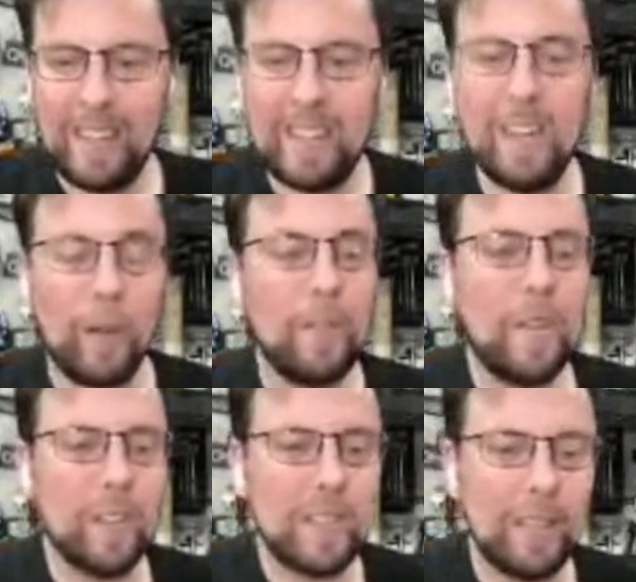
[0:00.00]
You know, if you don't
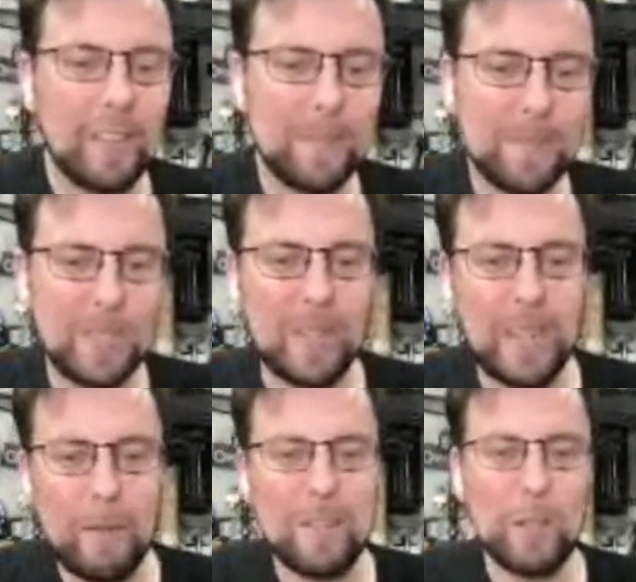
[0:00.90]
have it. So yeah,
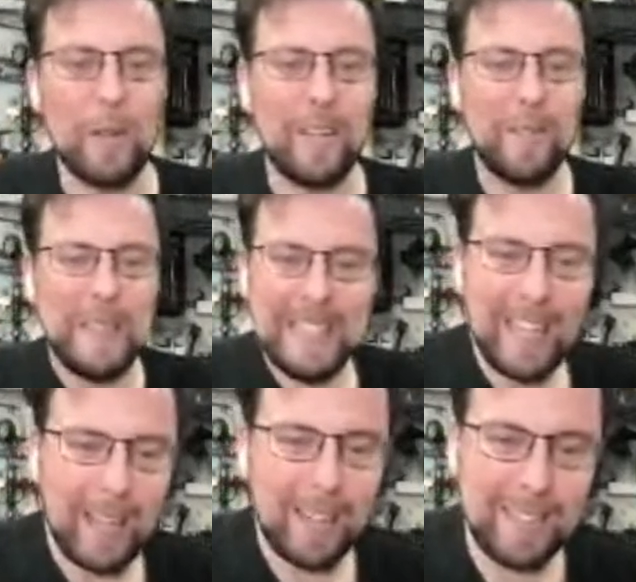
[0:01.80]
we'll do a
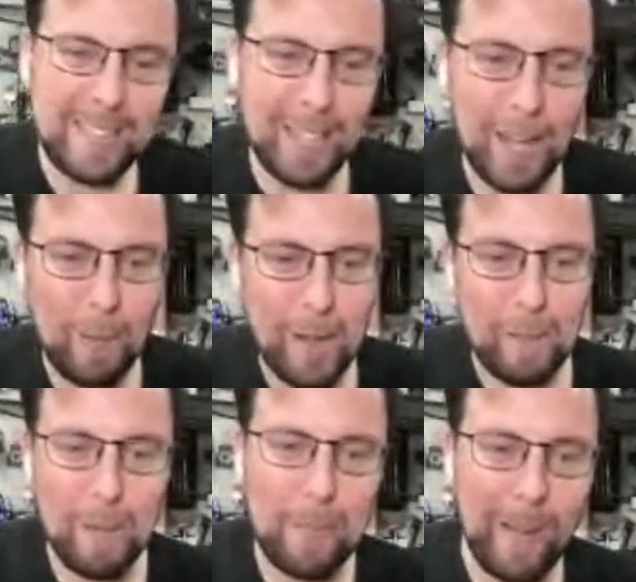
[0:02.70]

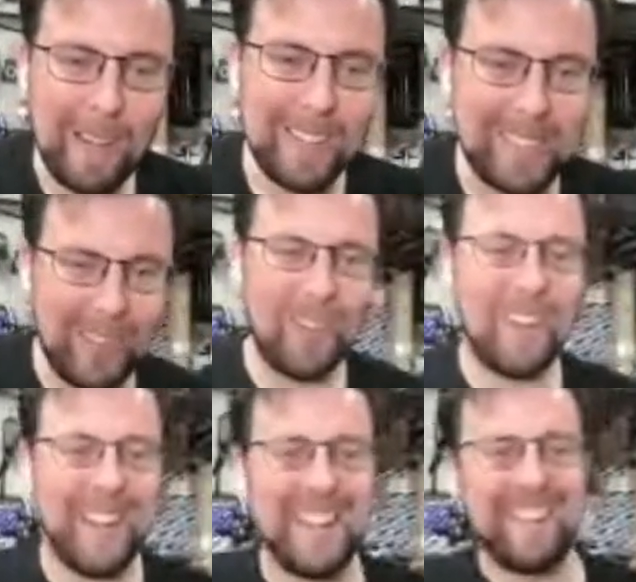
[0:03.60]
DIY with Paul and
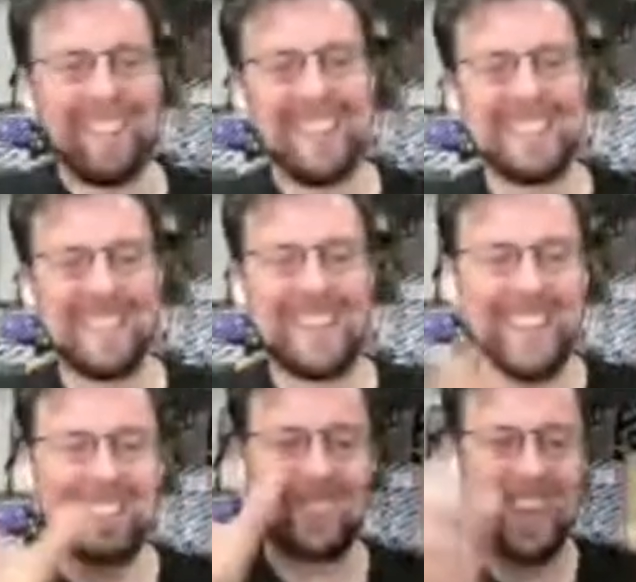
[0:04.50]
Cole. I'll show you
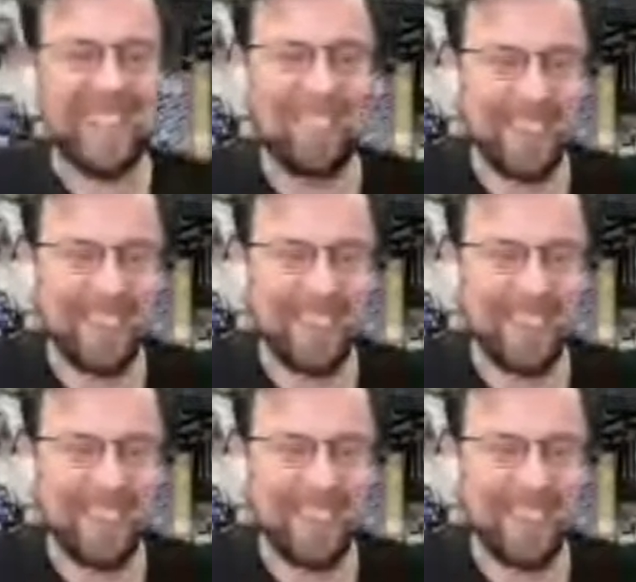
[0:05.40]
how to make it.